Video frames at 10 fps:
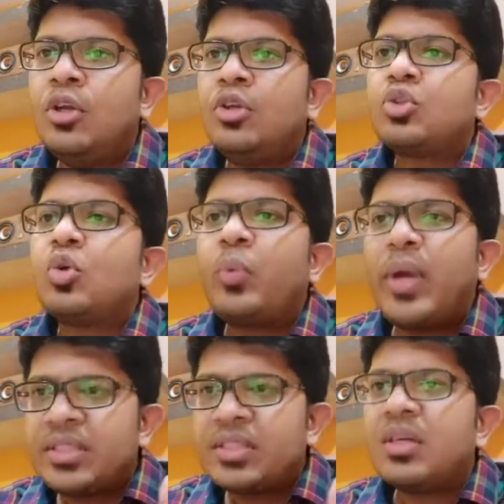So
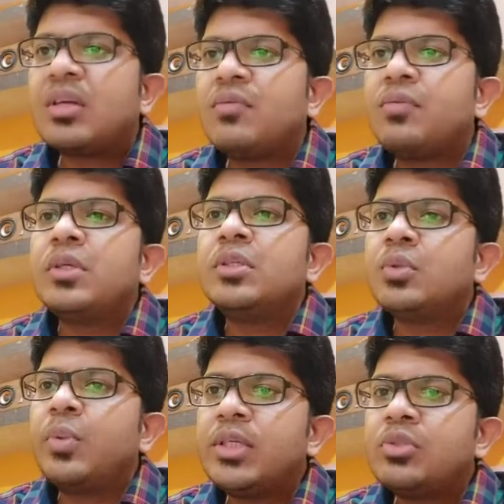waist
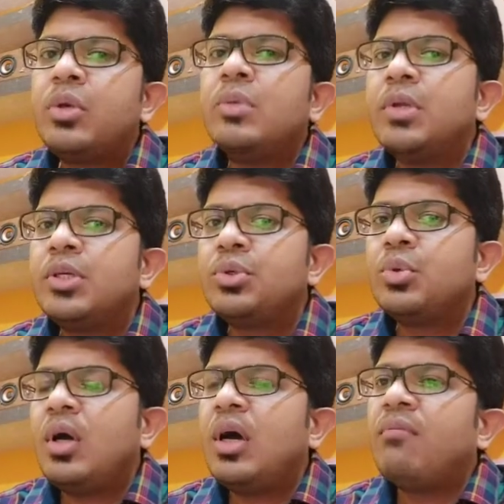circumference, waist to hip
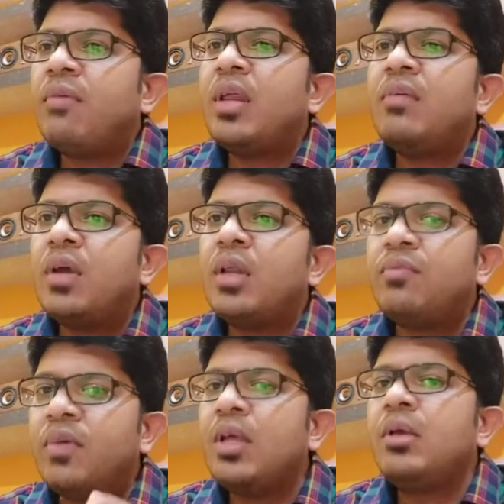ratio are very, very,
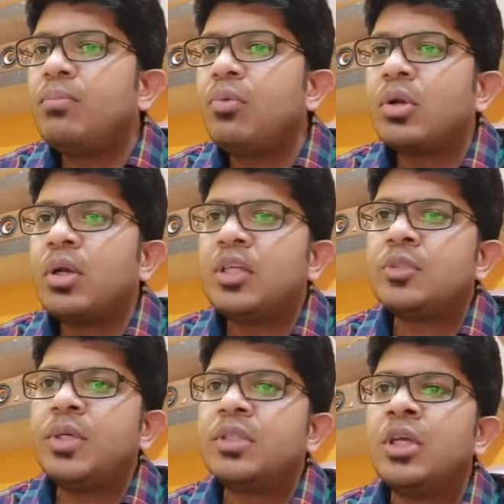very important
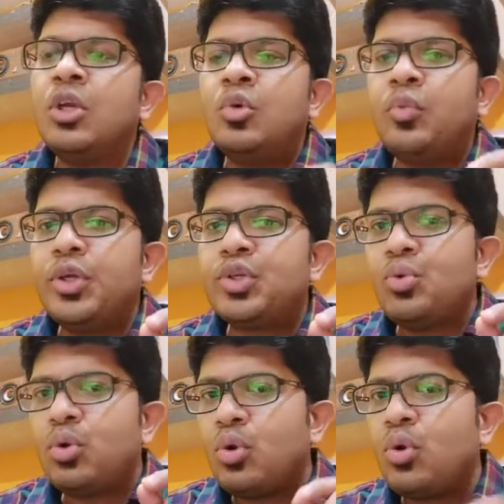aspects. We
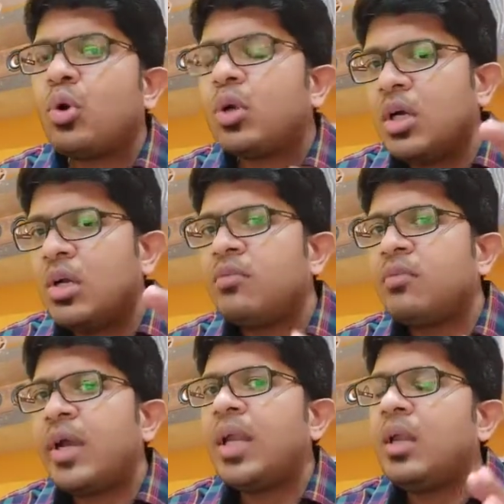should not
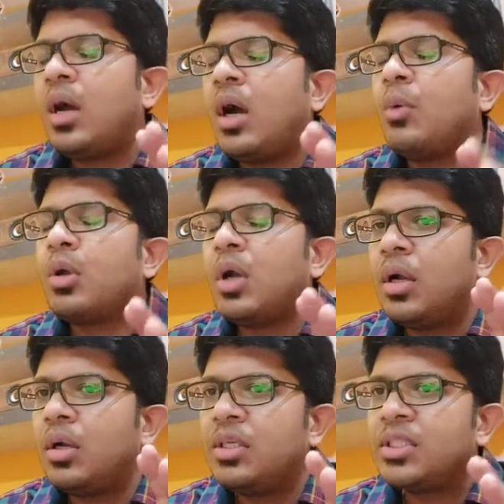confine our
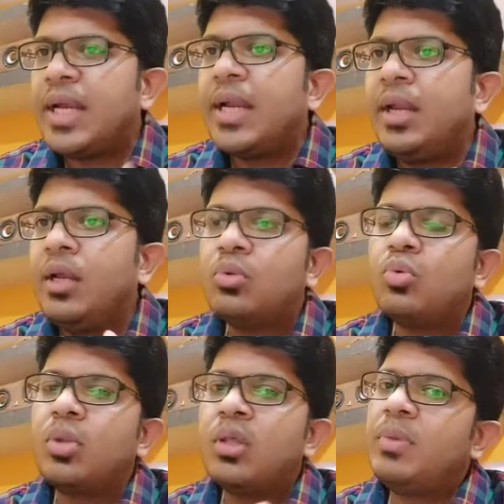understanding
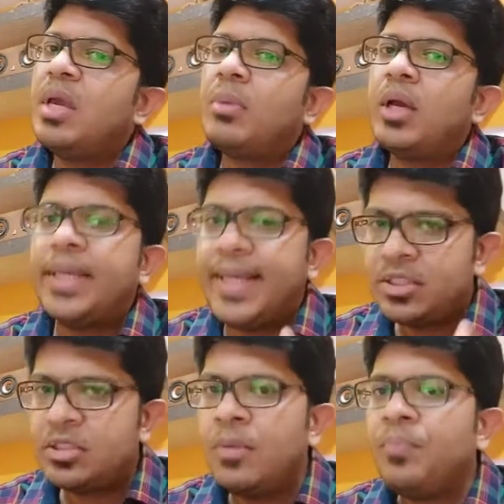through the BMI.
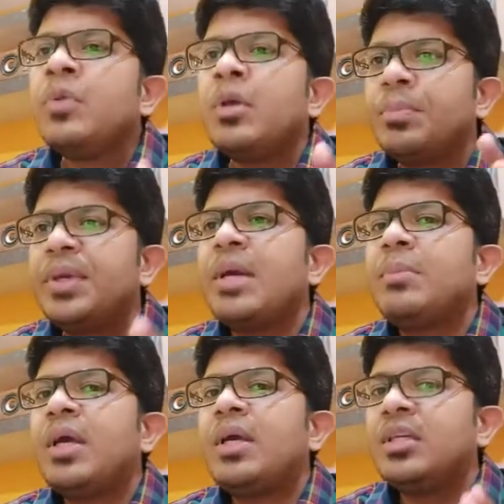Yes,
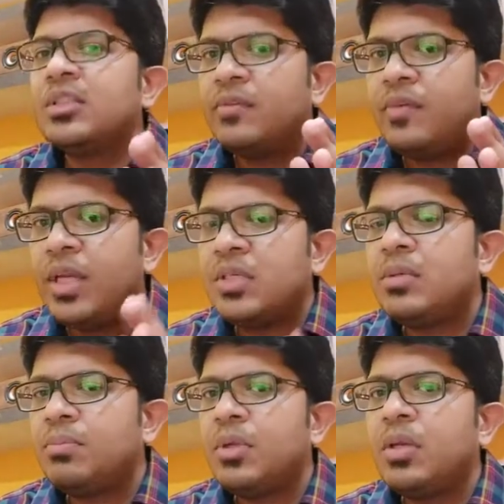BMI is very
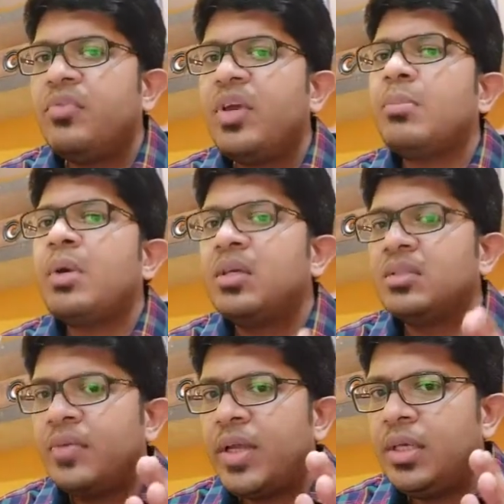simple,
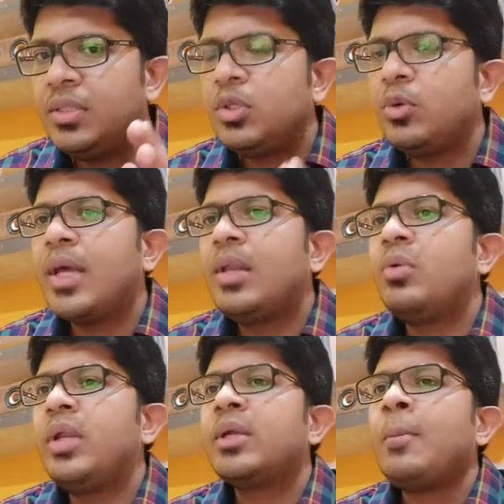BMI is very easy to
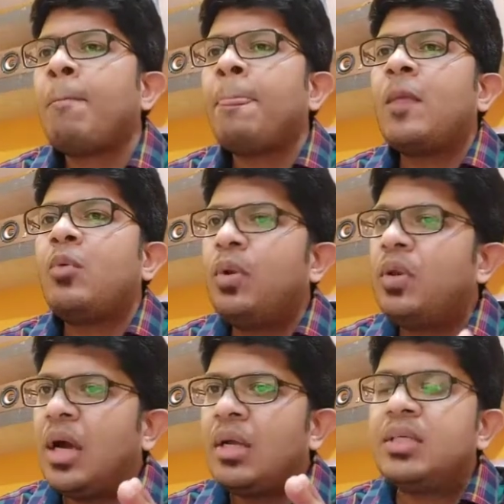calculate. We
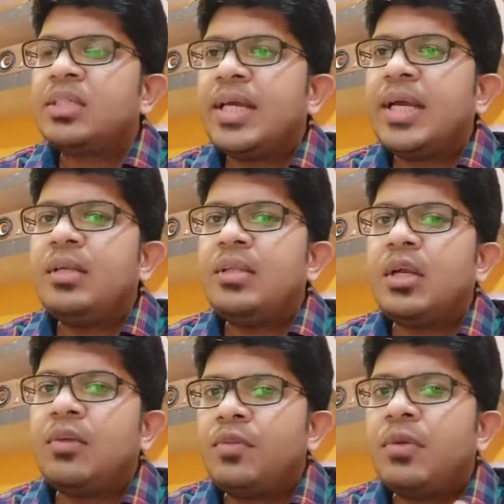will understand
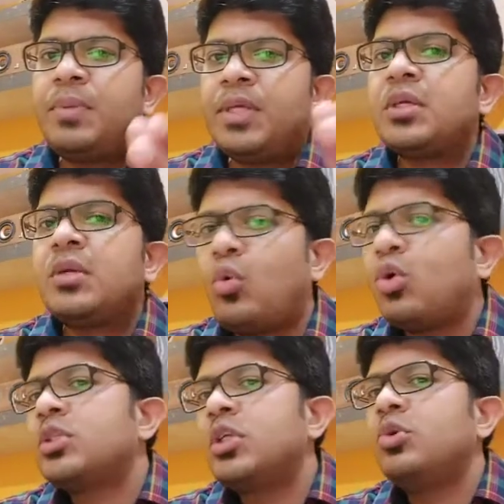that if the patient
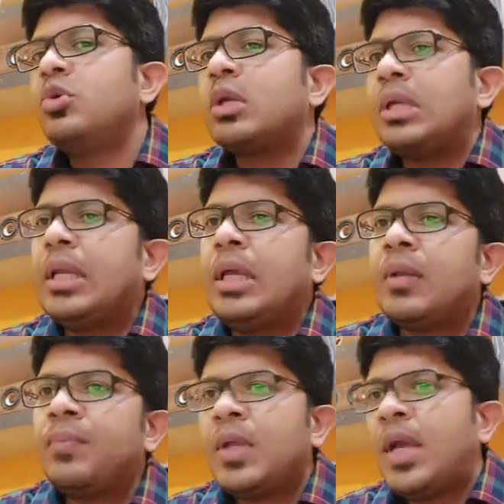walks into your
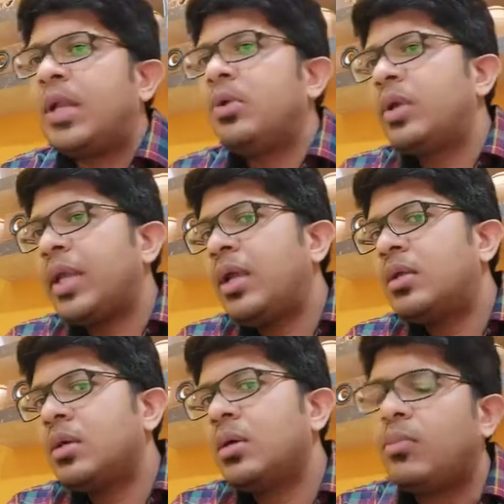clinic and you
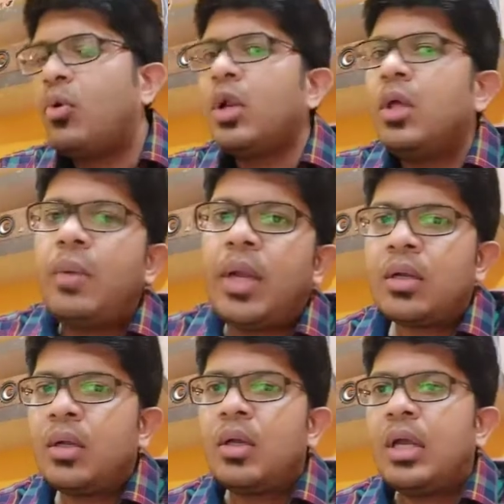take the body
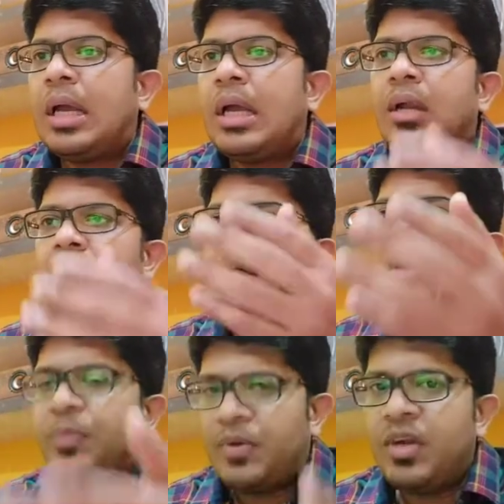weight, and
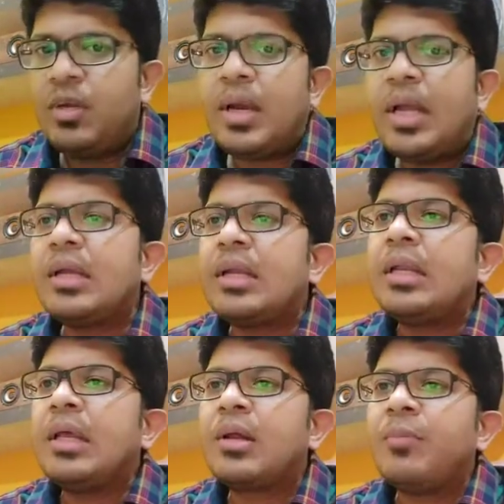even in my
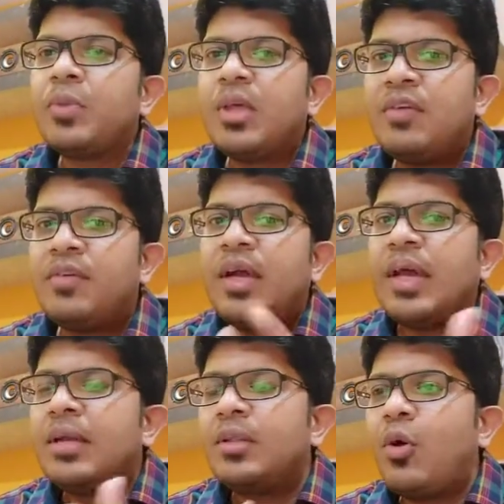clinic, if I
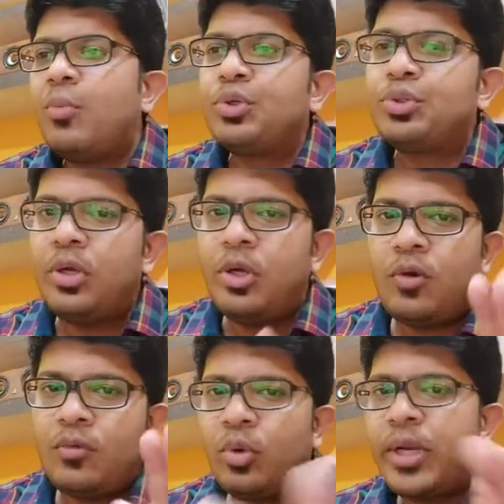had the opportunity
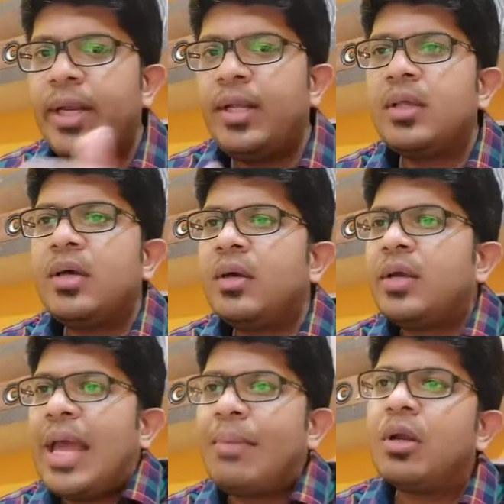of rotating
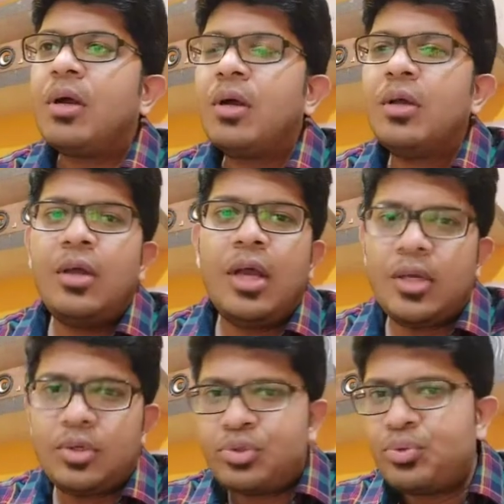the camera
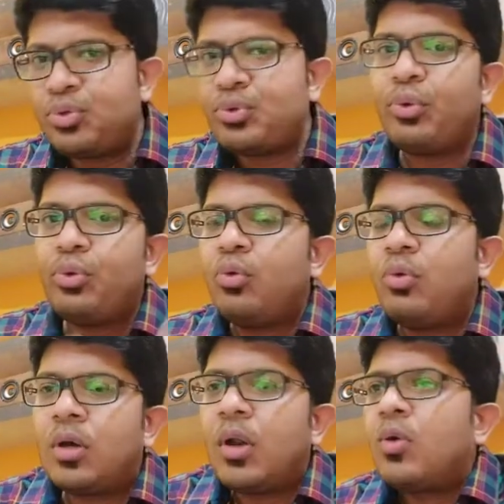and to show
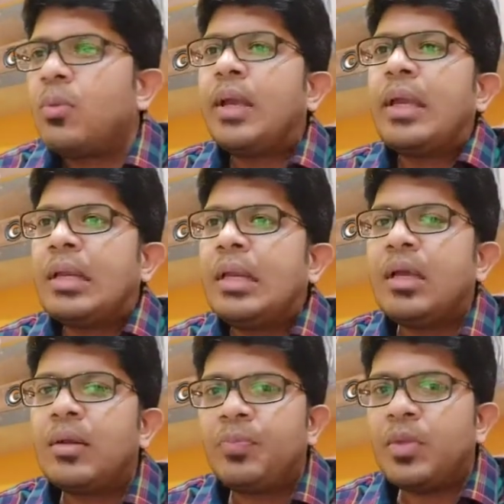you around my
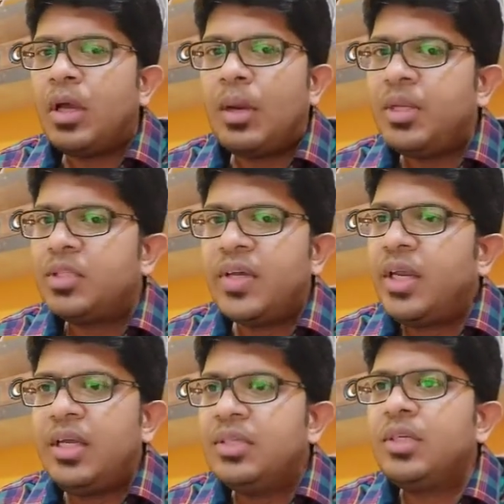clinic, I mean, it's
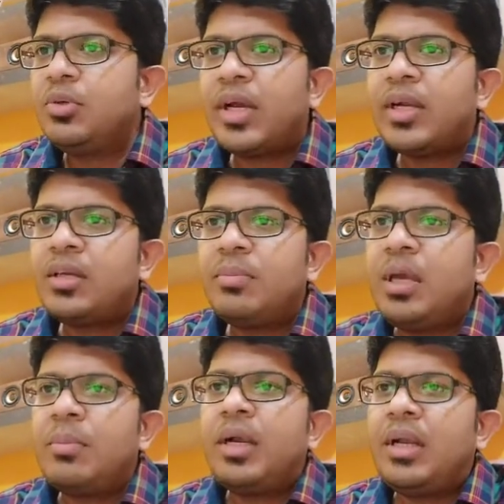very easy to get the
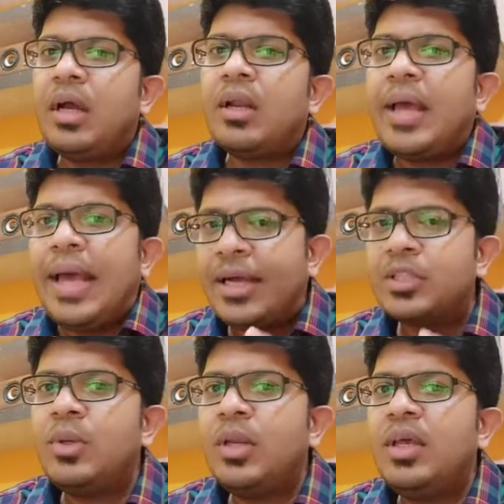BMI done.
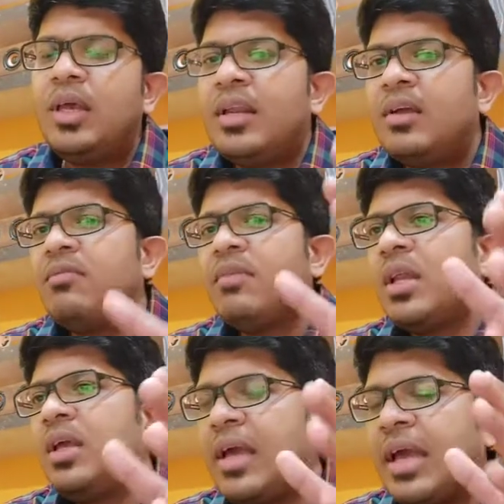Actually, in a
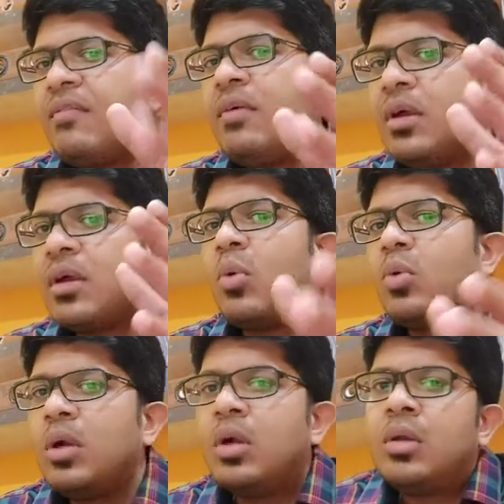very heavy,
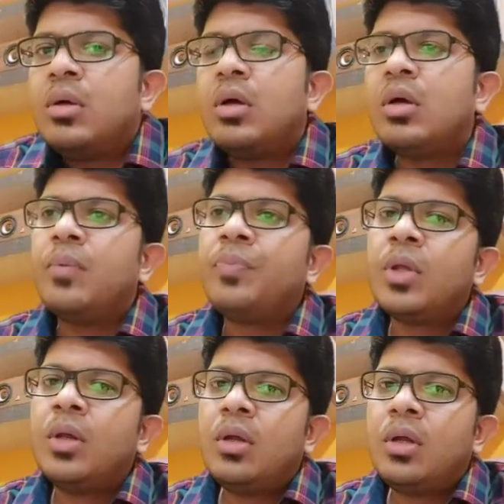crowded
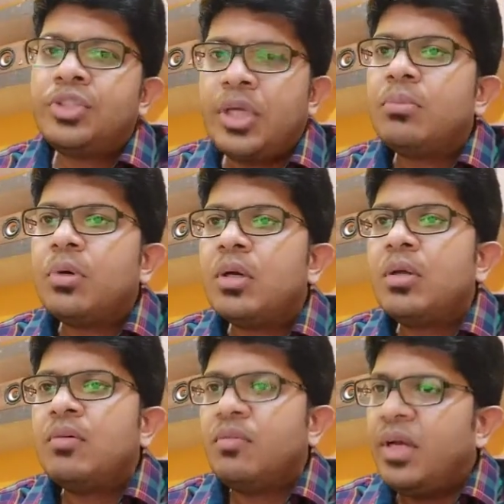
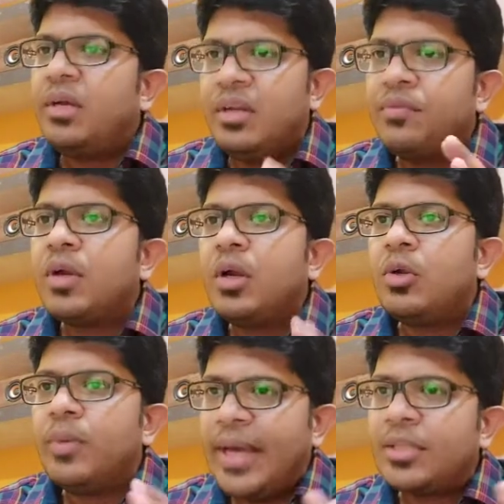chamber, very
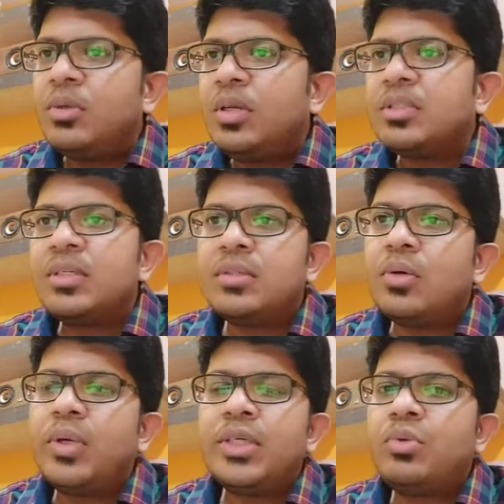difficult to actually assess the
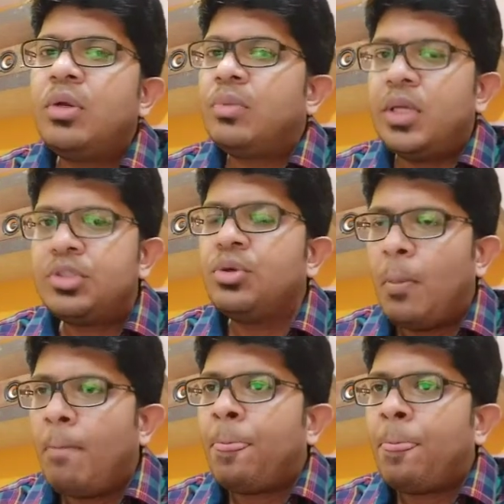waist to hip ratio.